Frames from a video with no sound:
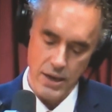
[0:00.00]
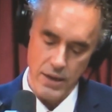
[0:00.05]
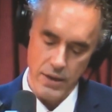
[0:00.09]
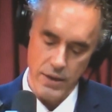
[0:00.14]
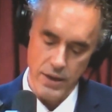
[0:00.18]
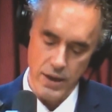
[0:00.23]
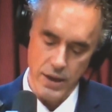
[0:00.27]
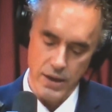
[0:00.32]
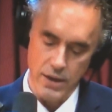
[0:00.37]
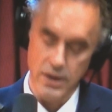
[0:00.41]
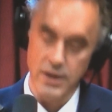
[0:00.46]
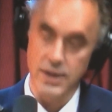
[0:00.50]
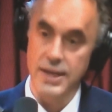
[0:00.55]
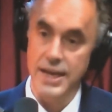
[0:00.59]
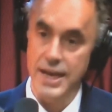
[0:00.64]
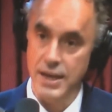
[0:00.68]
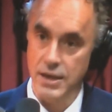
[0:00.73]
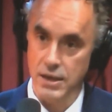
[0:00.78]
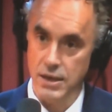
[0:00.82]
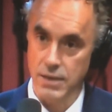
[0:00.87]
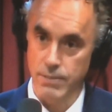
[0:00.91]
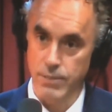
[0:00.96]
the, the
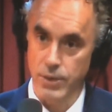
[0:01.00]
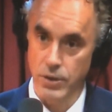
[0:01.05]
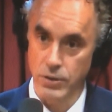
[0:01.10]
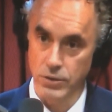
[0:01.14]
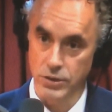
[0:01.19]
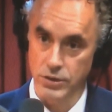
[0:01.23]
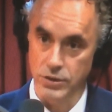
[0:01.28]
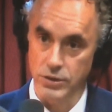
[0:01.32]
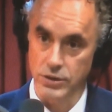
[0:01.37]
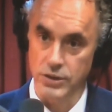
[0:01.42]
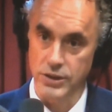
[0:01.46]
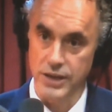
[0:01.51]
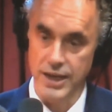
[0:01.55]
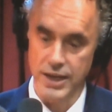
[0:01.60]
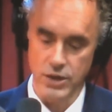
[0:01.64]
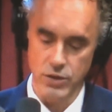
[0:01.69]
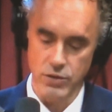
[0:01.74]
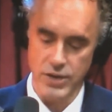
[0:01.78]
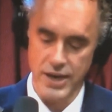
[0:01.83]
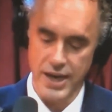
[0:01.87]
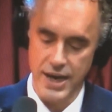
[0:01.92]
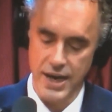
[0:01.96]
10 composers and
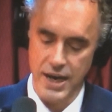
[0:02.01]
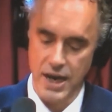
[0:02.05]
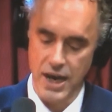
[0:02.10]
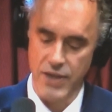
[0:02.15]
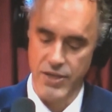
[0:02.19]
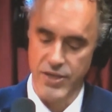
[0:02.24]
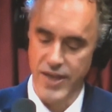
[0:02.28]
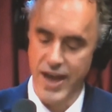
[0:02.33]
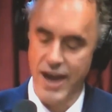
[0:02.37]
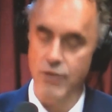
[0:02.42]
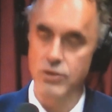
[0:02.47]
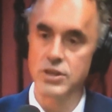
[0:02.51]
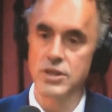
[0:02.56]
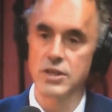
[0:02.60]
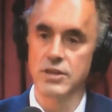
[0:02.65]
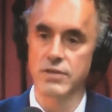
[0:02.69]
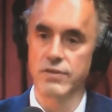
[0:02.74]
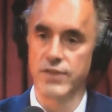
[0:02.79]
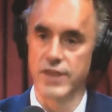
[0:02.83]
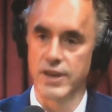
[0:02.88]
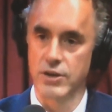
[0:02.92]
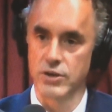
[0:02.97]
you take a thousand
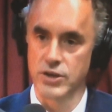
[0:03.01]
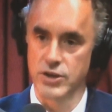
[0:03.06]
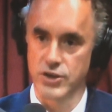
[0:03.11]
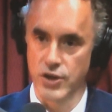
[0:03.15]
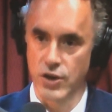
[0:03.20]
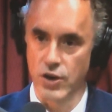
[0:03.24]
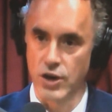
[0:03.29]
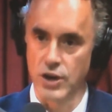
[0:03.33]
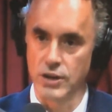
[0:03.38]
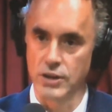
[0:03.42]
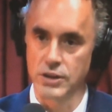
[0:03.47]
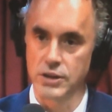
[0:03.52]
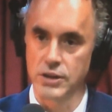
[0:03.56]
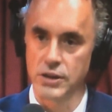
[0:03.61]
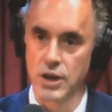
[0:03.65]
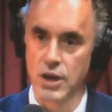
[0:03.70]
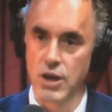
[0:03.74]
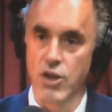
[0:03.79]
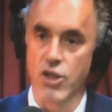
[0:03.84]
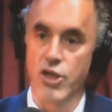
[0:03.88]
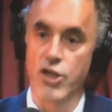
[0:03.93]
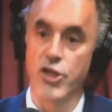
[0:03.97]
of their songs,
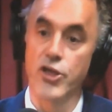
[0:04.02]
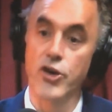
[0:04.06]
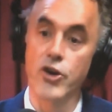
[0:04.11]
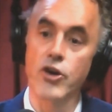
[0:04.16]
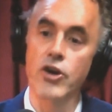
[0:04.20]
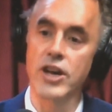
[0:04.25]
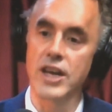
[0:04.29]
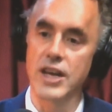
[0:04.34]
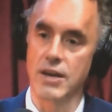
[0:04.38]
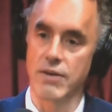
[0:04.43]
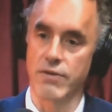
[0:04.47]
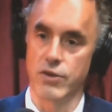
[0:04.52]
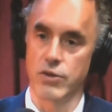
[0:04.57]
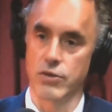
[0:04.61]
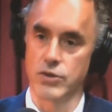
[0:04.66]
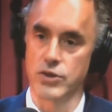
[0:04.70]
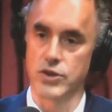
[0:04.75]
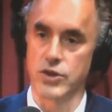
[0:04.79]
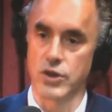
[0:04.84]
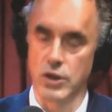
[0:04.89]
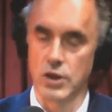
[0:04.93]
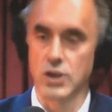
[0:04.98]
30 of
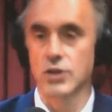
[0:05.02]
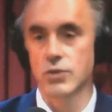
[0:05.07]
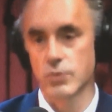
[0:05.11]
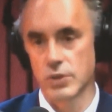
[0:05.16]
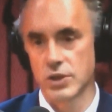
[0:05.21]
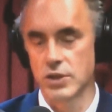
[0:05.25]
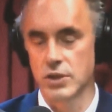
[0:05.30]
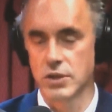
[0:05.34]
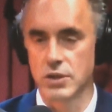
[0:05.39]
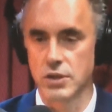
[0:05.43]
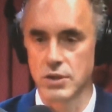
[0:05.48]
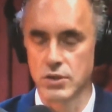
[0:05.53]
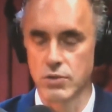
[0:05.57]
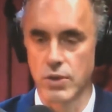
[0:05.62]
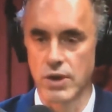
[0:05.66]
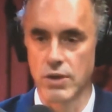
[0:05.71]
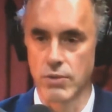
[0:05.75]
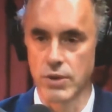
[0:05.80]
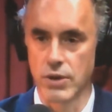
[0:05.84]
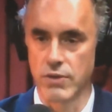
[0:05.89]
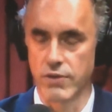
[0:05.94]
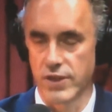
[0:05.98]
those songs, which is the square
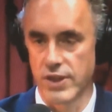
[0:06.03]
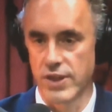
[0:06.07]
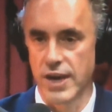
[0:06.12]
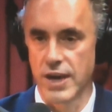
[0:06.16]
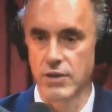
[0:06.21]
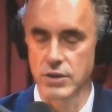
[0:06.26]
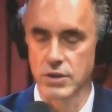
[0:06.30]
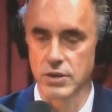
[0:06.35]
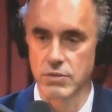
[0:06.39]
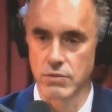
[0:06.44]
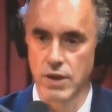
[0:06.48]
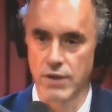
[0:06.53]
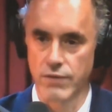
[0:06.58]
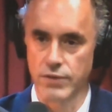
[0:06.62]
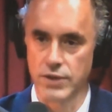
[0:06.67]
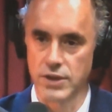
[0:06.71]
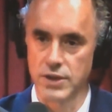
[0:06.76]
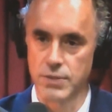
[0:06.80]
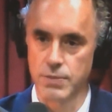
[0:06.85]
root of a thousand, roughly